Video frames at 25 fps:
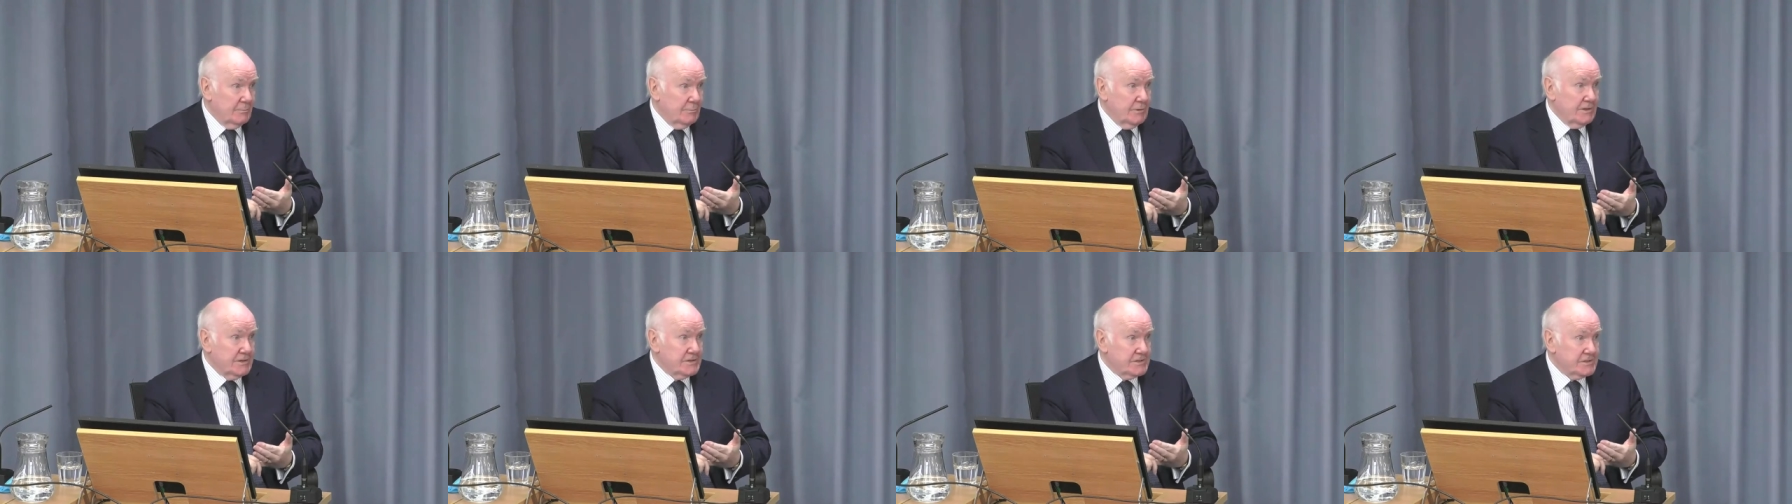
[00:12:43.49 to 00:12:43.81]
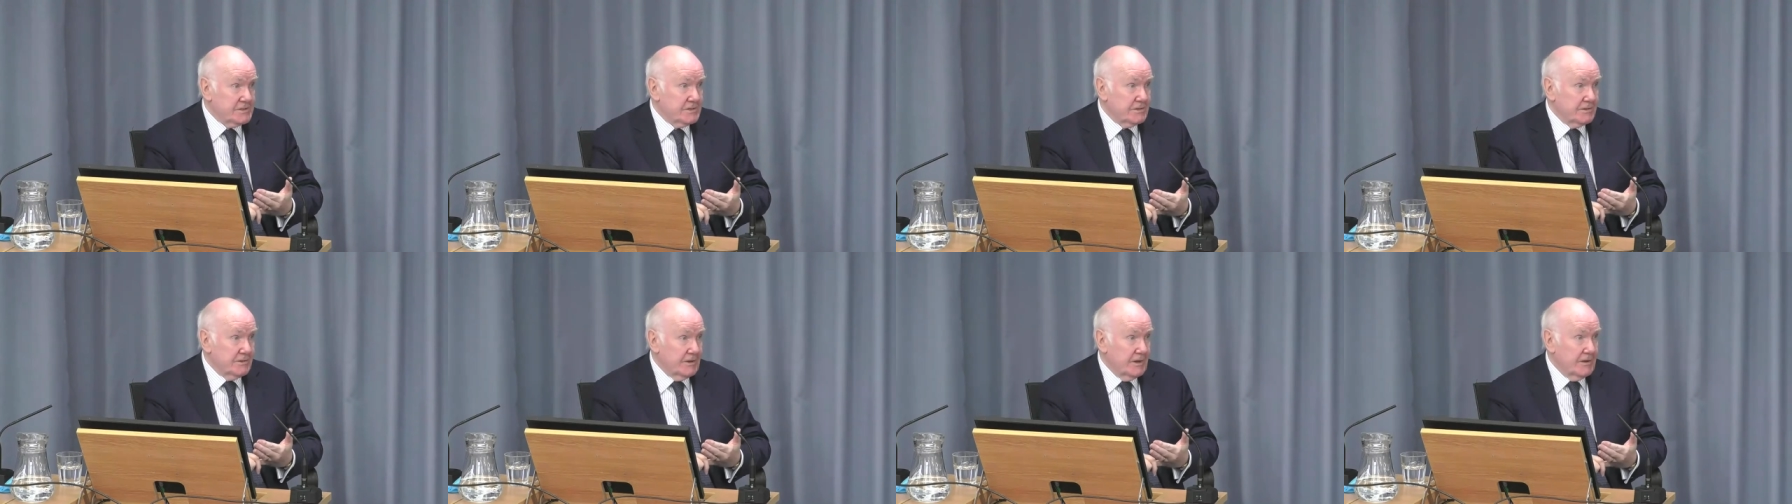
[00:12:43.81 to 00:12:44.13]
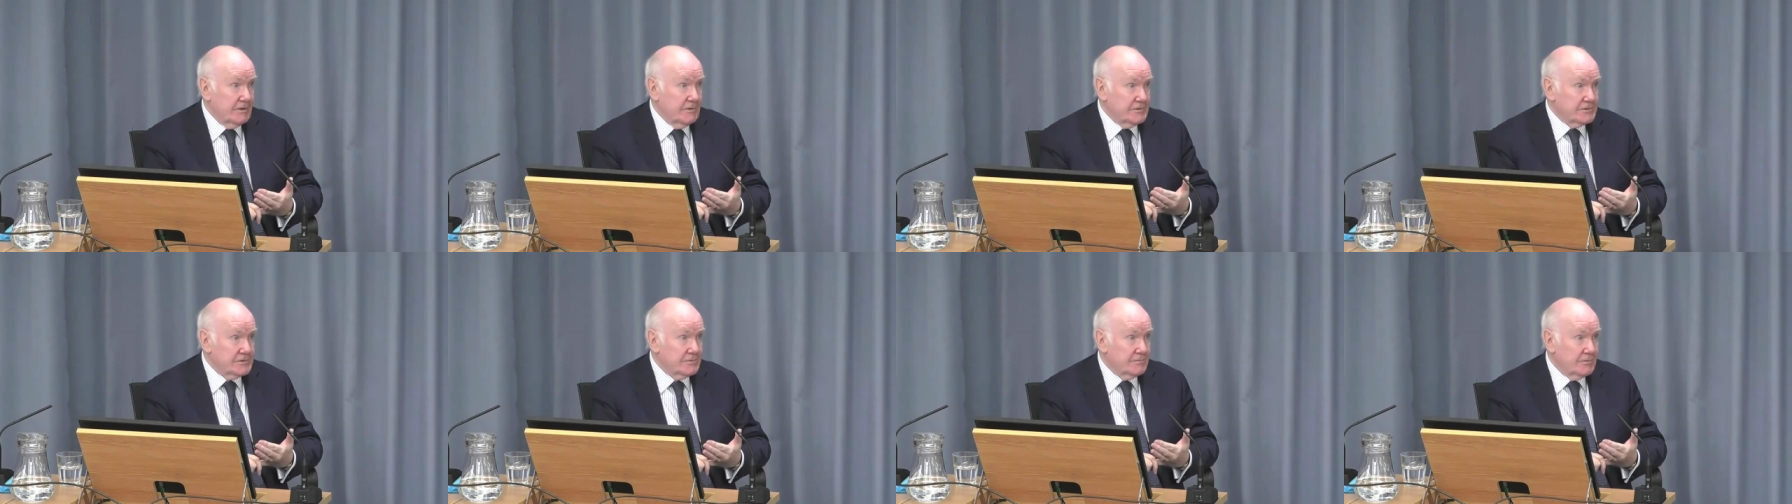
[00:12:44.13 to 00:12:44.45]
the minister in
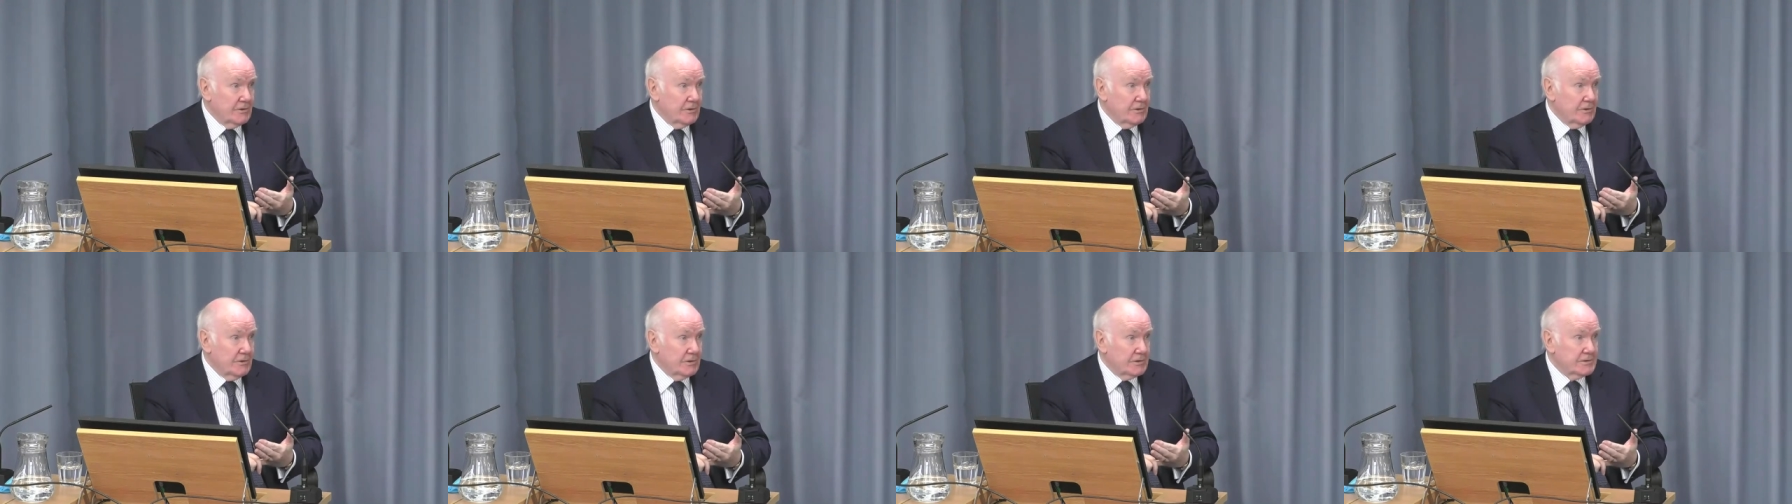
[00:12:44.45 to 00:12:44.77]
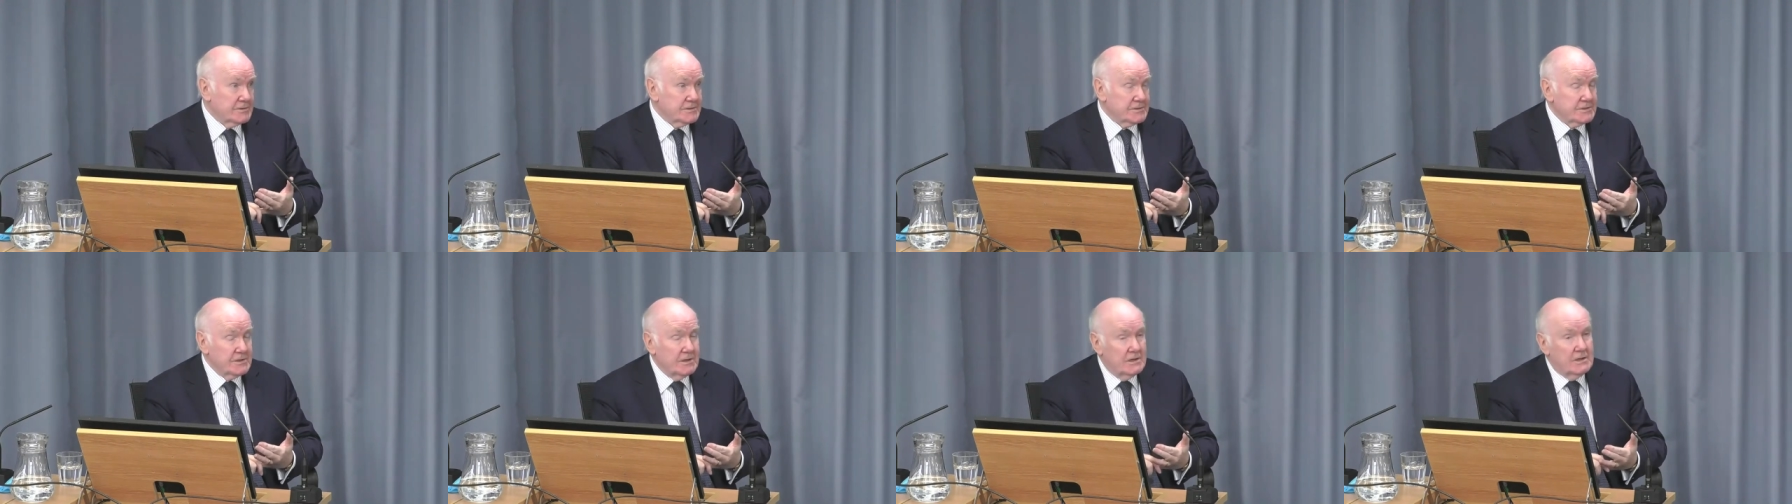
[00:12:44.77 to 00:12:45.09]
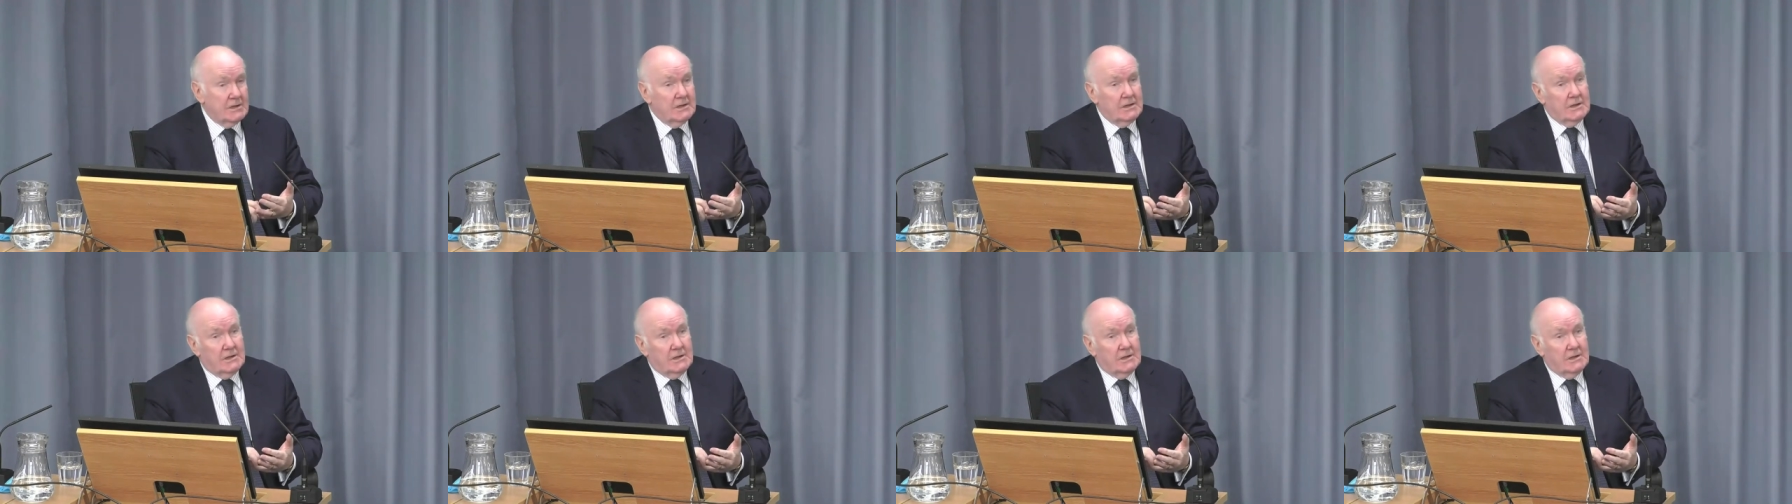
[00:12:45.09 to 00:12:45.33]
the House of Lords.